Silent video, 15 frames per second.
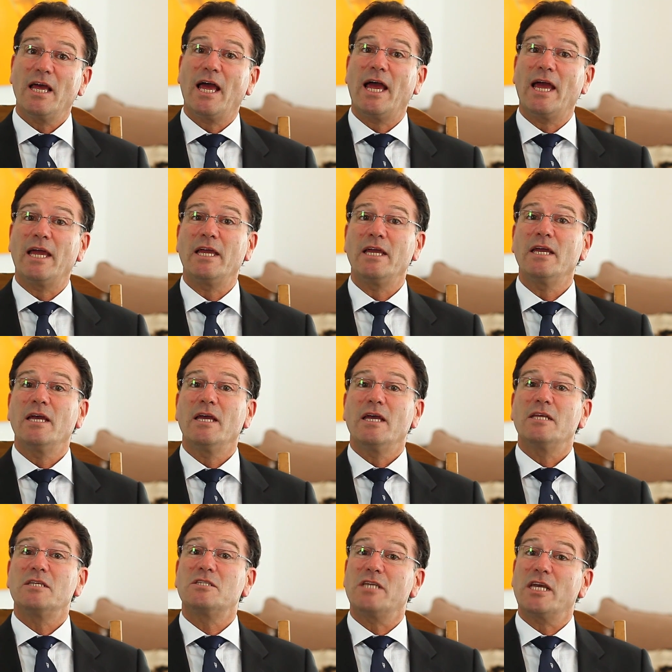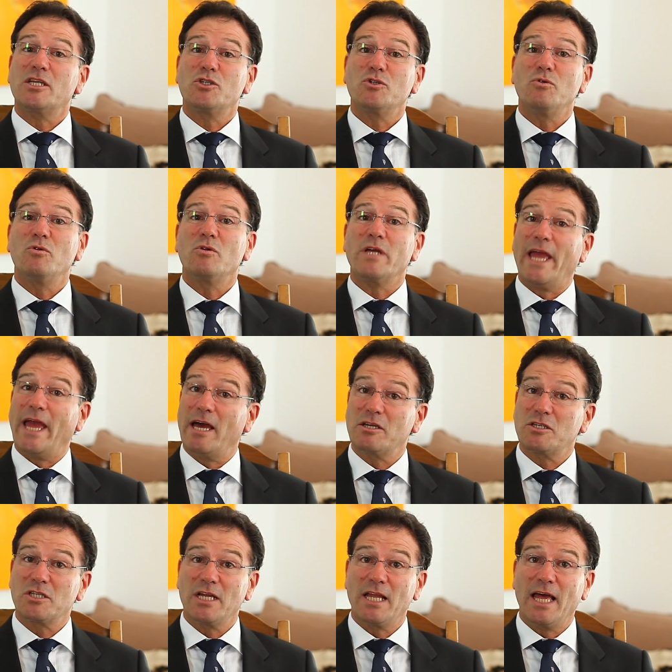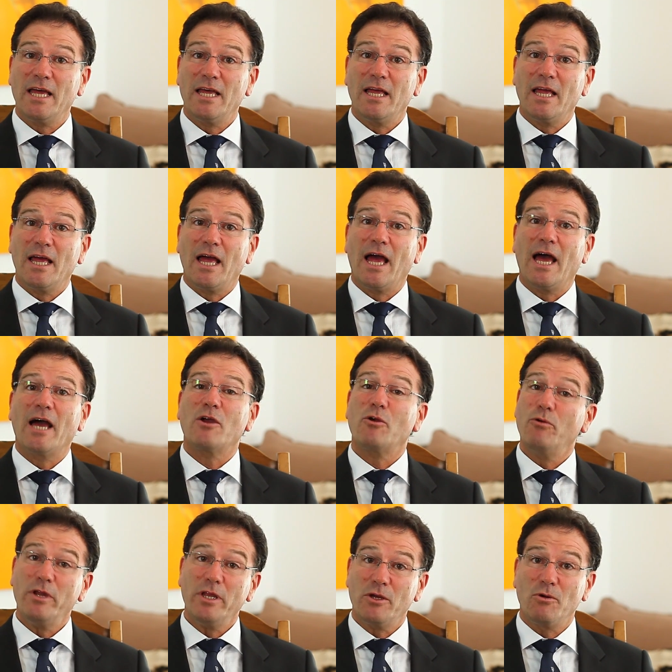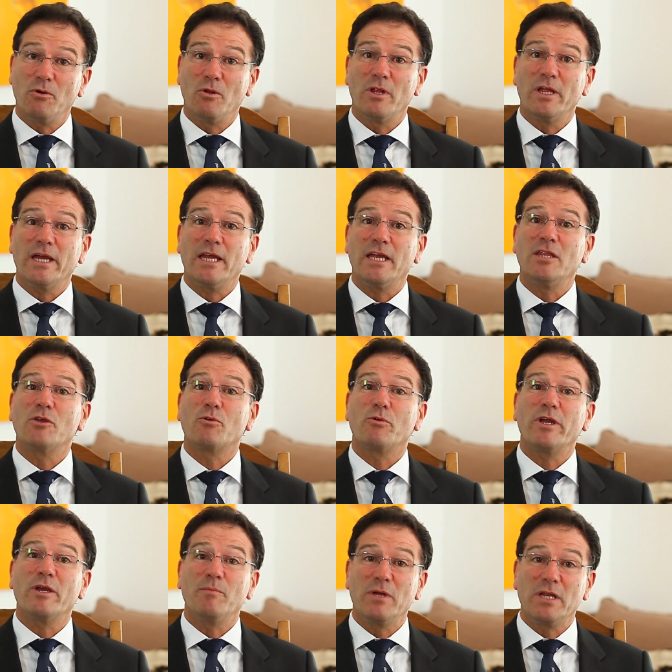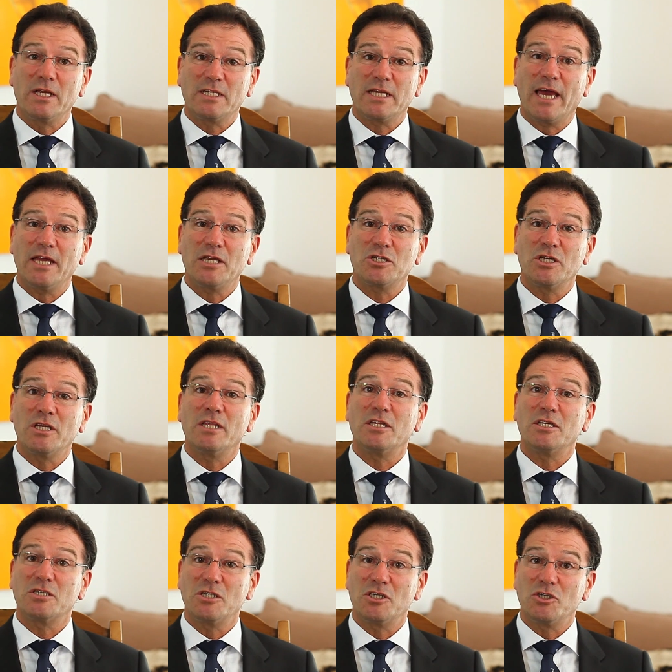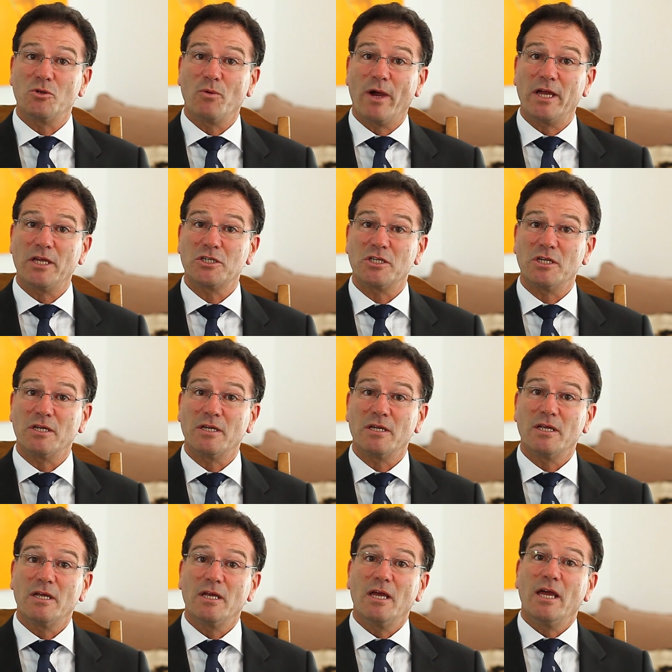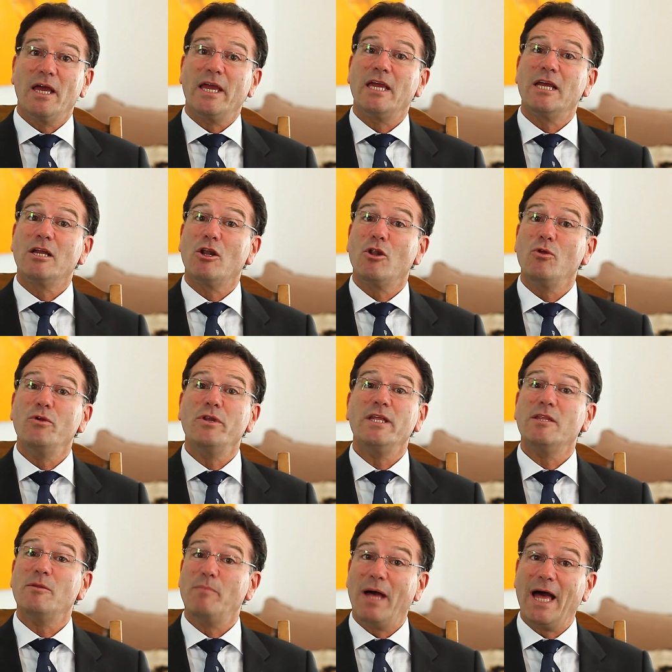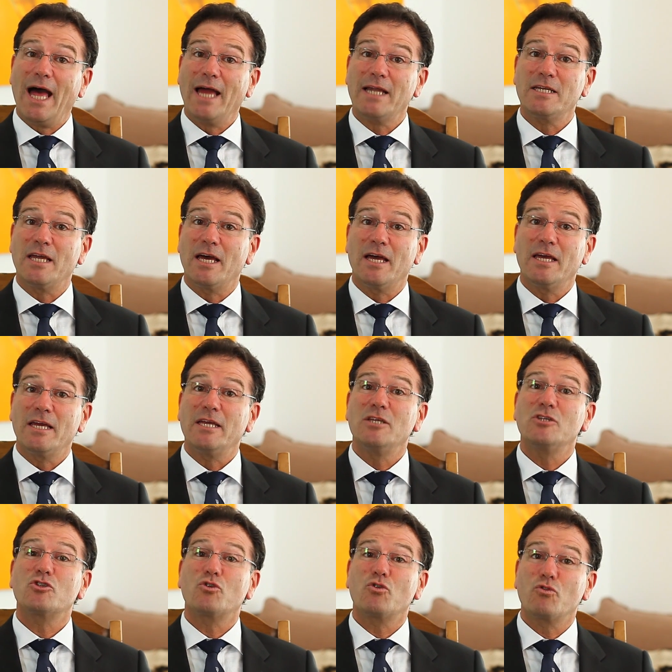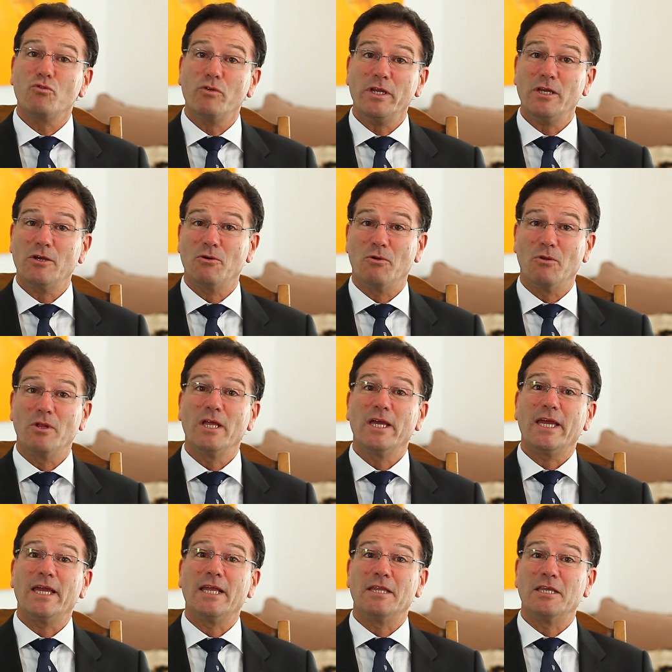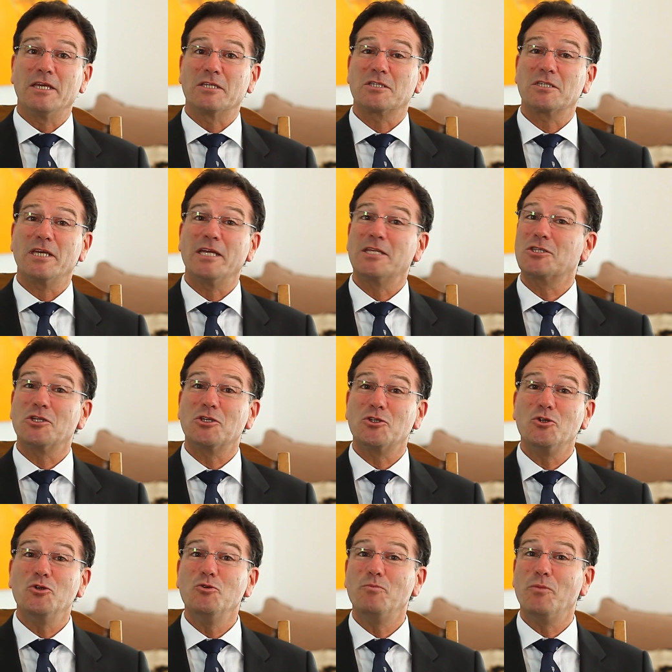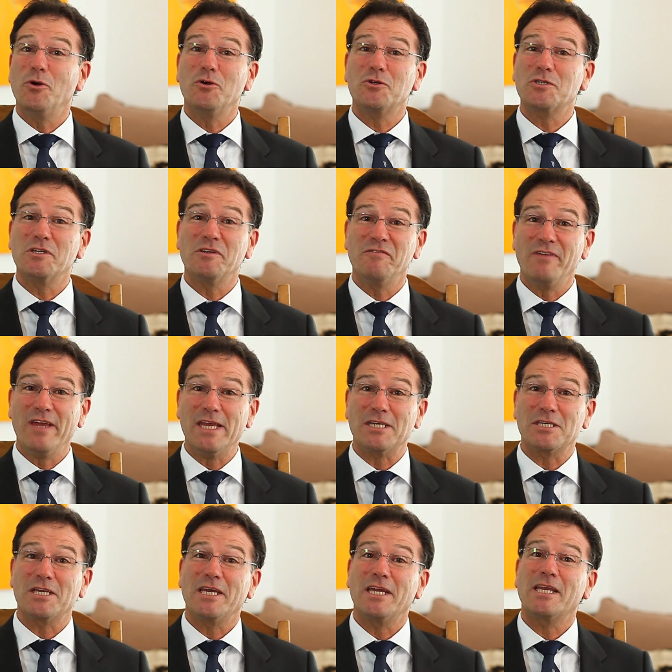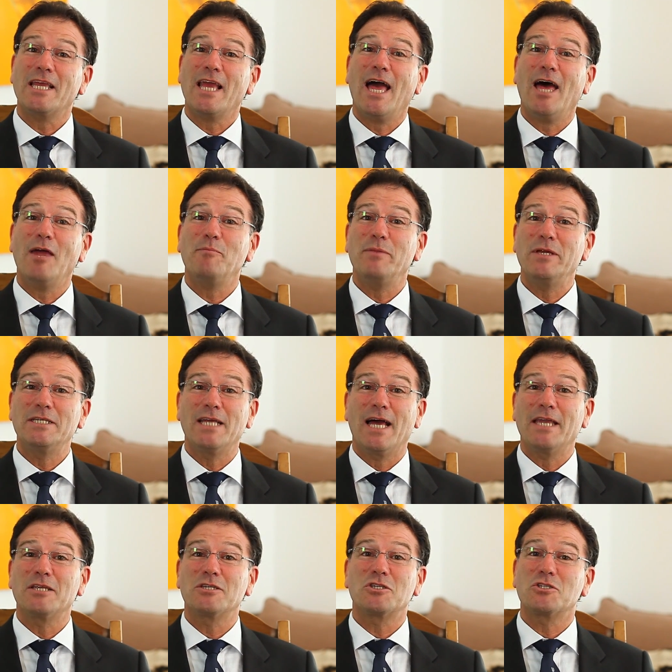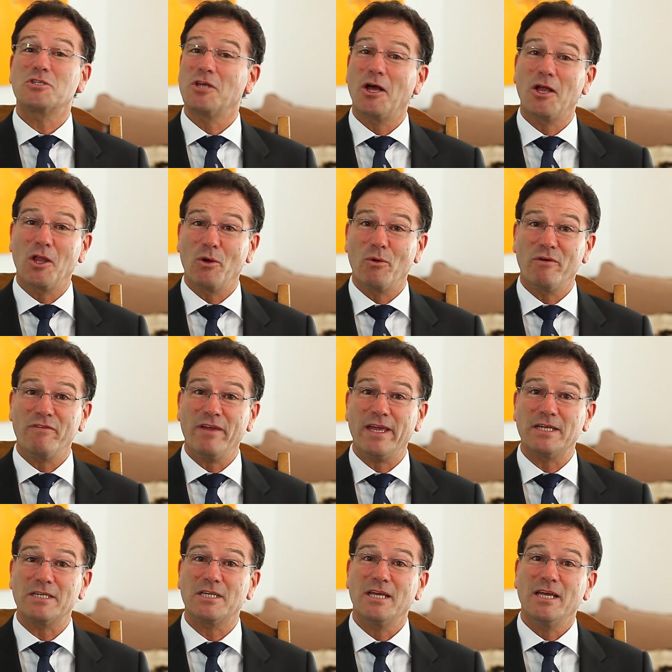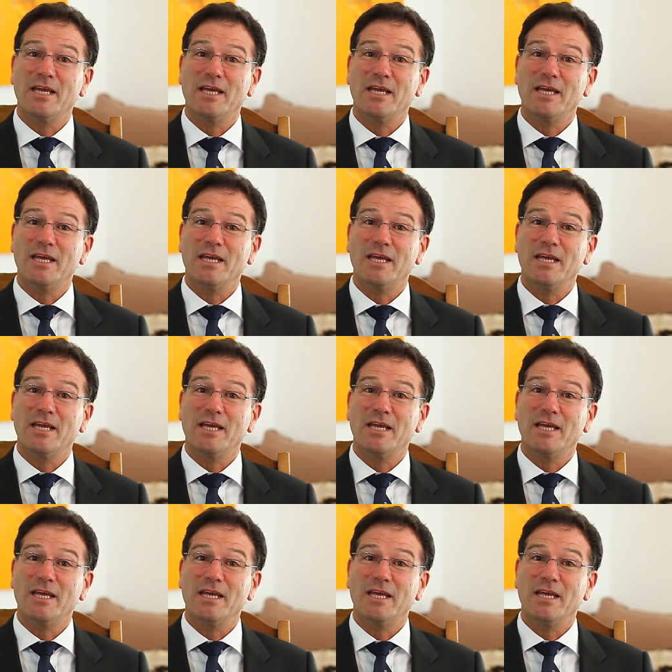a sexual counsellor are critical in the rehabilitation in this situation. Including the partner is critical in this. It's a 2-person event. It can't be done as a solo event,